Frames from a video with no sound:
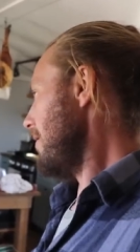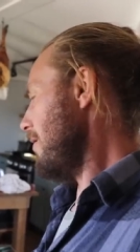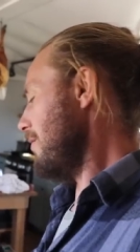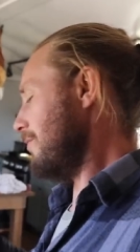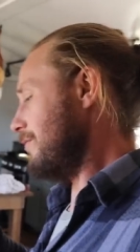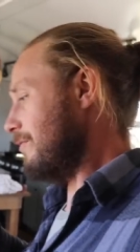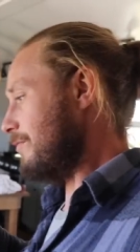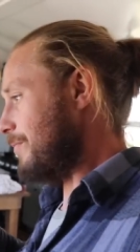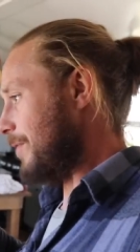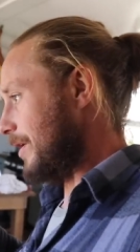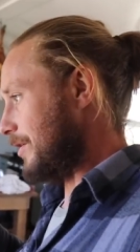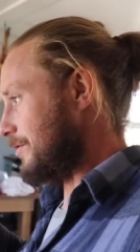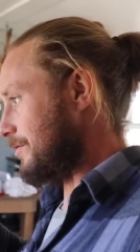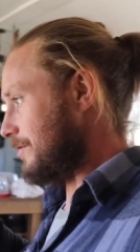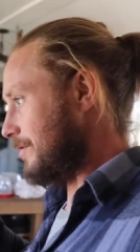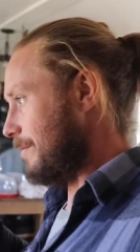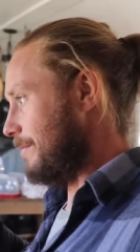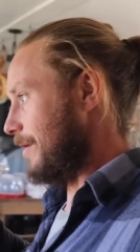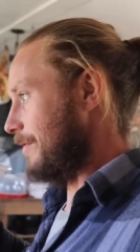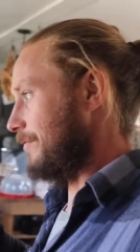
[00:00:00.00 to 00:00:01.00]
Going through
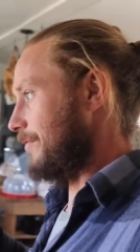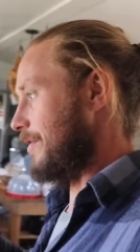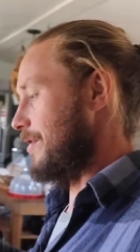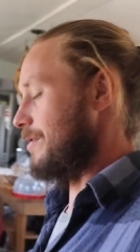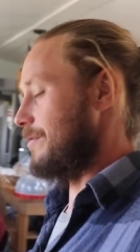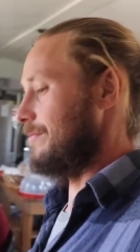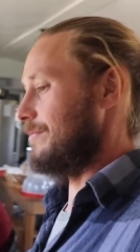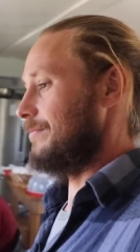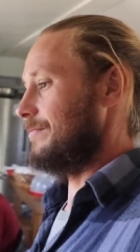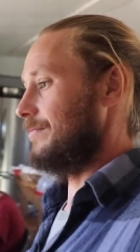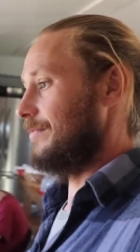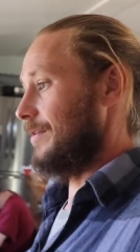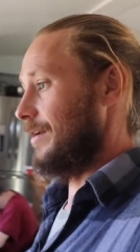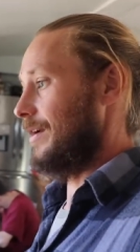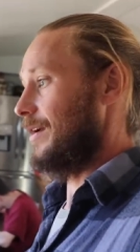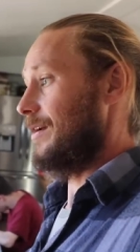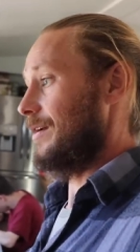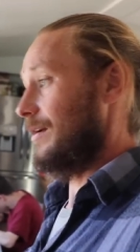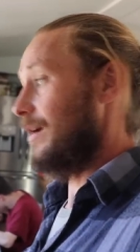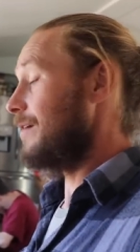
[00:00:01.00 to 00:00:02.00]
pictures on my phone.
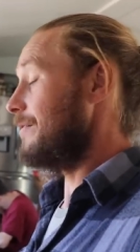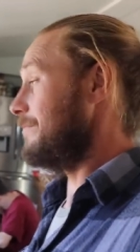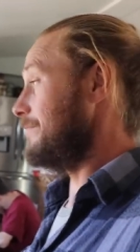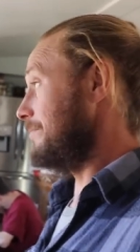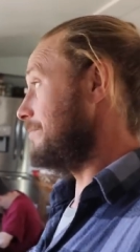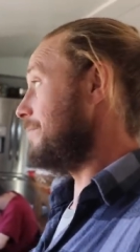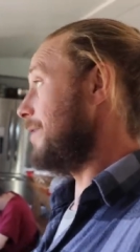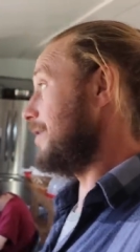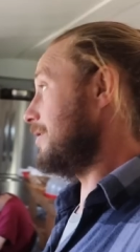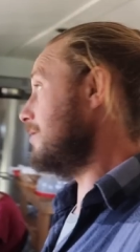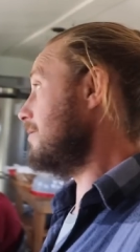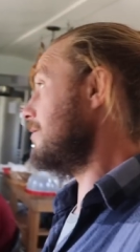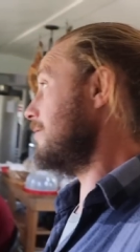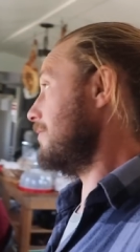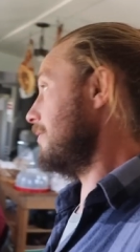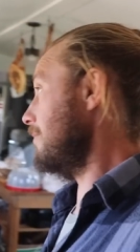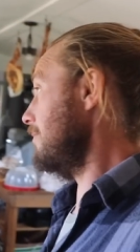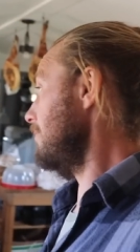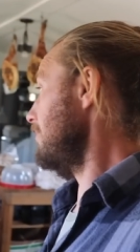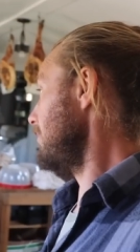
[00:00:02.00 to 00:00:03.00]
I, I have pictures
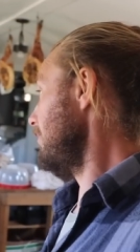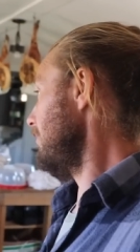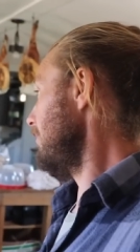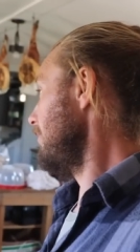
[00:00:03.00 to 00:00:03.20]
from